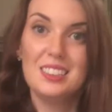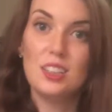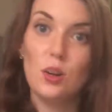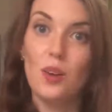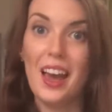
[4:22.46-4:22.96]

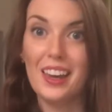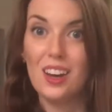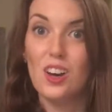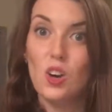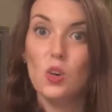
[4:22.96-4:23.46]
So I
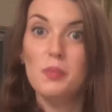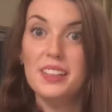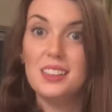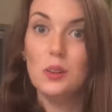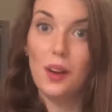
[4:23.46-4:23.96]
got home a
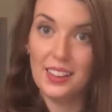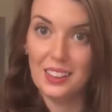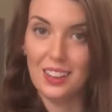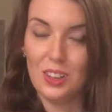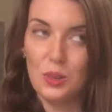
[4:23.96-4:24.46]
little while
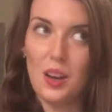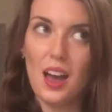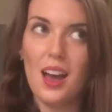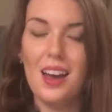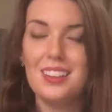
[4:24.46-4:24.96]
ago
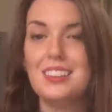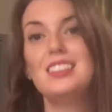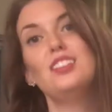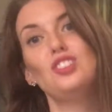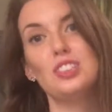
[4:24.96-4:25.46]
and
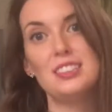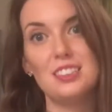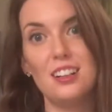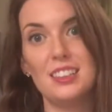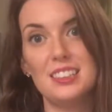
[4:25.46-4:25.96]
just
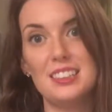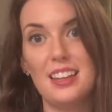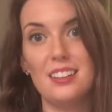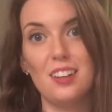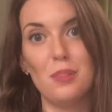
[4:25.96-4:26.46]
started
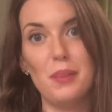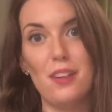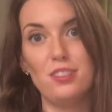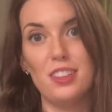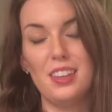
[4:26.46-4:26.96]
setting up
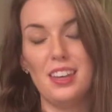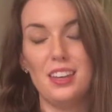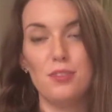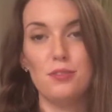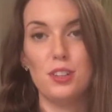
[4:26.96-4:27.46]

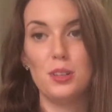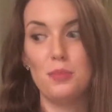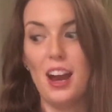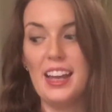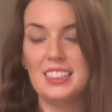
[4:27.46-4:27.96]
everything for
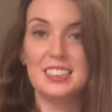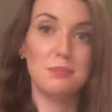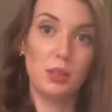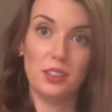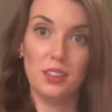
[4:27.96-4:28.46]
Brian's
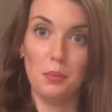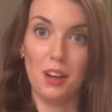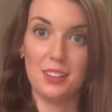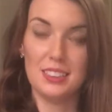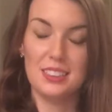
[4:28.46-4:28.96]
birthday
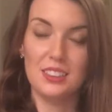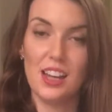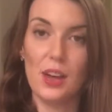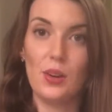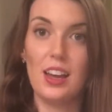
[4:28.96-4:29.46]
box.
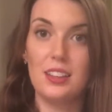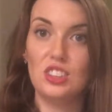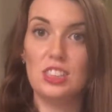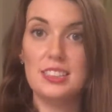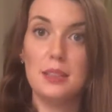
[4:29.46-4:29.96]
Now,
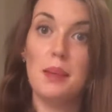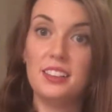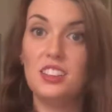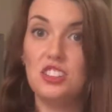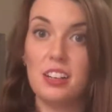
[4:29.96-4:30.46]
just to
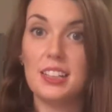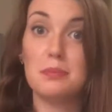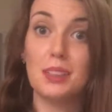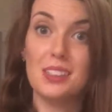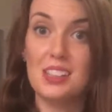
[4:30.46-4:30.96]
manage your
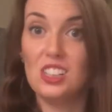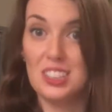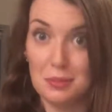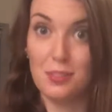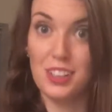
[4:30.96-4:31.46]

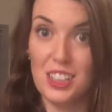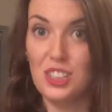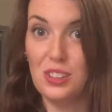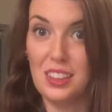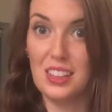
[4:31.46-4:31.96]
expectations before I
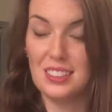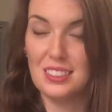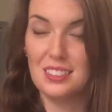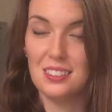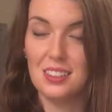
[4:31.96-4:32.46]
show you
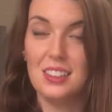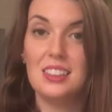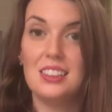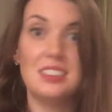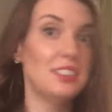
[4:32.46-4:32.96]

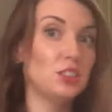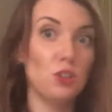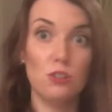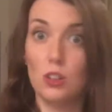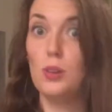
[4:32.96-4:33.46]
this is
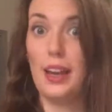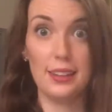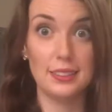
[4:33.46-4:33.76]
no Rolex.